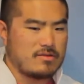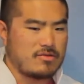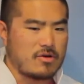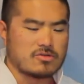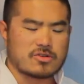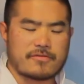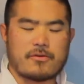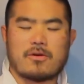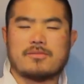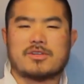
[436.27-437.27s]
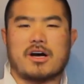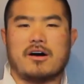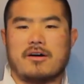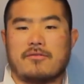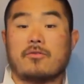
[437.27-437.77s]
Those are forms
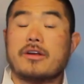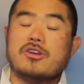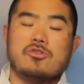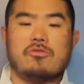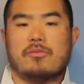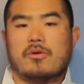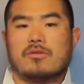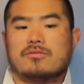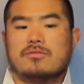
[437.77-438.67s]
of renewable